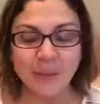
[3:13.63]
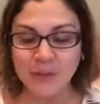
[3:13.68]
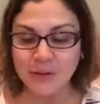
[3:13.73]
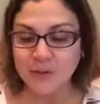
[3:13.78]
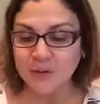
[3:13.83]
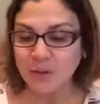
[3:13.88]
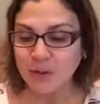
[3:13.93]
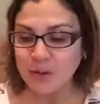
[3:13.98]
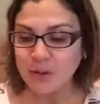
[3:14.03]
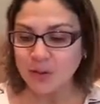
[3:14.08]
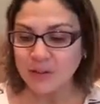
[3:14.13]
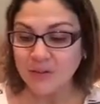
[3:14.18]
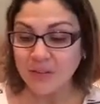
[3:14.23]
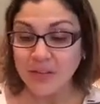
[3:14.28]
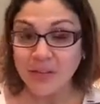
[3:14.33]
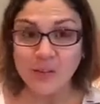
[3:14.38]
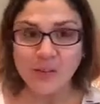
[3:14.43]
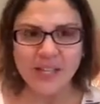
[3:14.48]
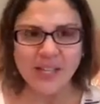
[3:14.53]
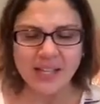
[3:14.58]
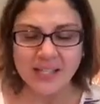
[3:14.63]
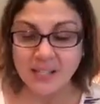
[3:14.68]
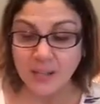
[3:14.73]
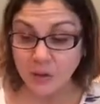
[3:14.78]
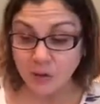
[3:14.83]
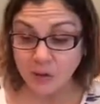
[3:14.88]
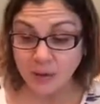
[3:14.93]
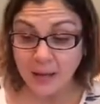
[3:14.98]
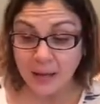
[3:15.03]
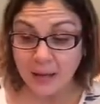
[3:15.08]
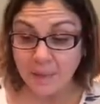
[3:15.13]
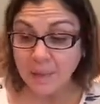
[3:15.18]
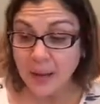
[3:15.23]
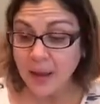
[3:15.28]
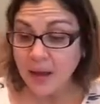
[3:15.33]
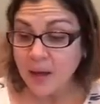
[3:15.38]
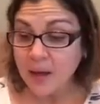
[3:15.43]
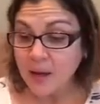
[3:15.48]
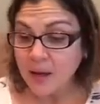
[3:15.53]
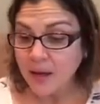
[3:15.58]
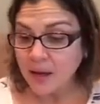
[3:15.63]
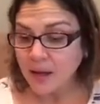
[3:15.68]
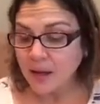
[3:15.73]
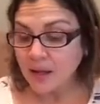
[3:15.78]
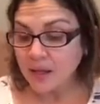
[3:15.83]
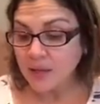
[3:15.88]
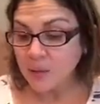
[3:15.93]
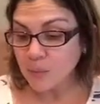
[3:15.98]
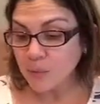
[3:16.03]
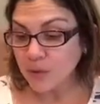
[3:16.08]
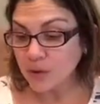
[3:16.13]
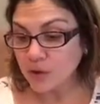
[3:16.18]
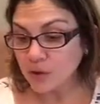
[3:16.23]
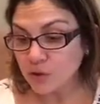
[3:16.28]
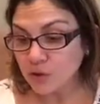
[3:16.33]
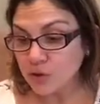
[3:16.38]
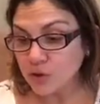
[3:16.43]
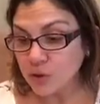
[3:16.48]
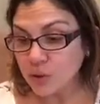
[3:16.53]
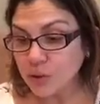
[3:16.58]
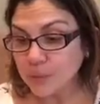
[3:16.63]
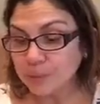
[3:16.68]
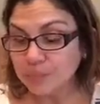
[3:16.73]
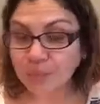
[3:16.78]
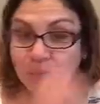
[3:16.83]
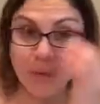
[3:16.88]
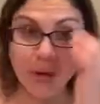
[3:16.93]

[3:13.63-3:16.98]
Instructional videos. He has learned that. And then we're gonna draw,